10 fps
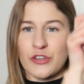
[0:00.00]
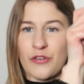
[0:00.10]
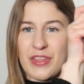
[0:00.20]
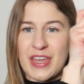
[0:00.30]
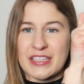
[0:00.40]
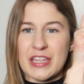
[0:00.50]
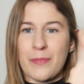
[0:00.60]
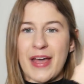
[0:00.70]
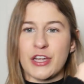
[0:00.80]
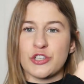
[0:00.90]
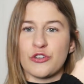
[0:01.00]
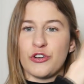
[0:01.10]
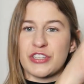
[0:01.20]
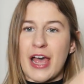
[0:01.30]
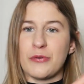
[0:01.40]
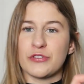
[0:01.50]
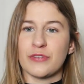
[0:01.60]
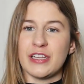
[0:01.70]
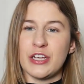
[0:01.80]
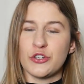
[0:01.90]
So these are the biker shorts. I was
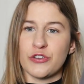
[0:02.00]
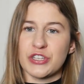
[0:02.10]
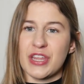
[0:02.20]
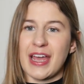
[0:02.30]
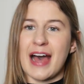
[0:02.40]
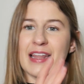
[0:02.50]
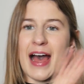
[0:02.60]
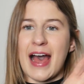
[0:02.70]
really drawn to the color.